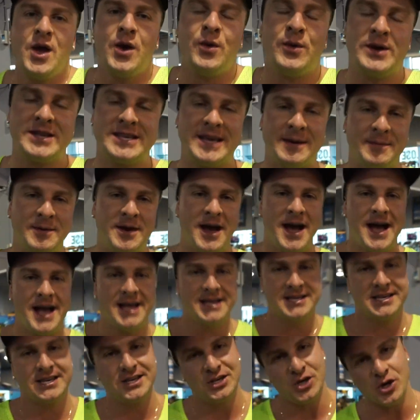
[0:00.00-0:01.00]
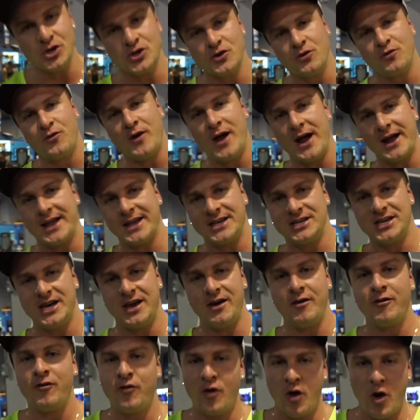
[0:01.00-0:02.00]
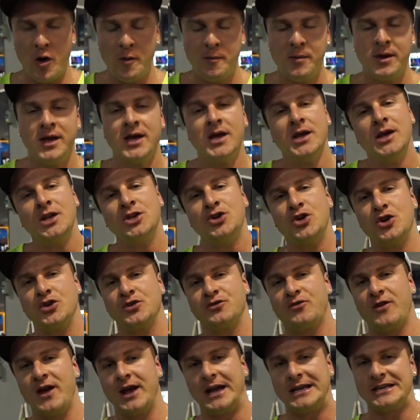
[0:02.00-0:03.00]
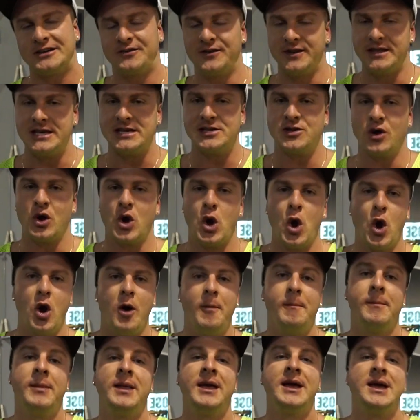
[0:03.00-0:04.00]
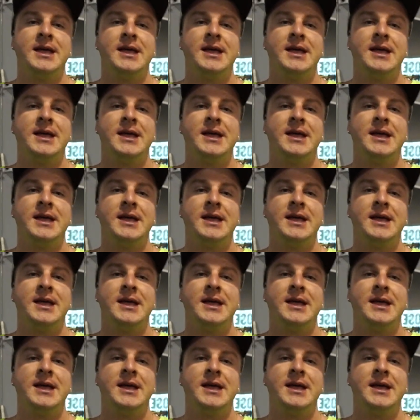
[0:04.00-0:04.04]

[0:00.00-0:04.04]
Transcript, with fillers: What's up guys, Josef Rakich here from JosefRakichFitness.com.